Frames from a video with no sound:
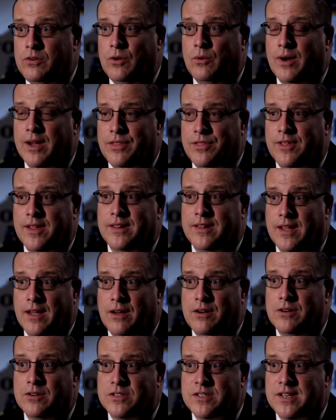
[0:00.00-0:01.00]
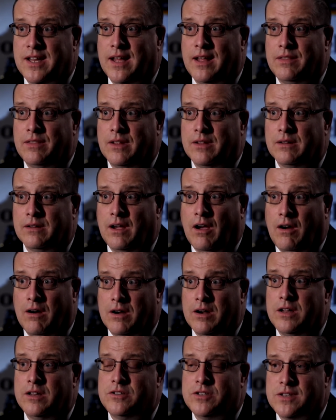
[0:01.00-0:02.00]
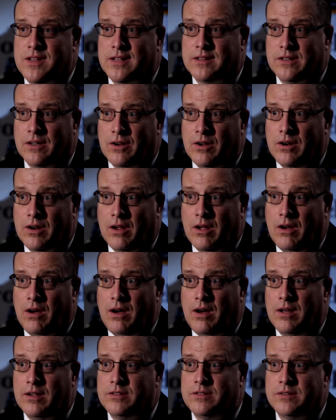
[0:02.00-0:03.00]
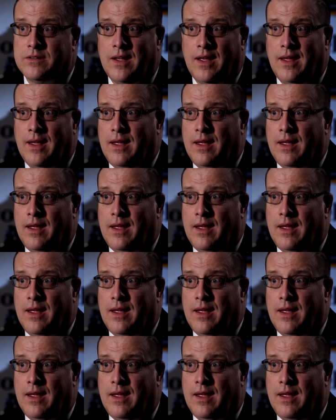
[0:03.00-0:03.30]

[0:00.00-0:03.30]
Do I think they understand the carnage that they're going to cause?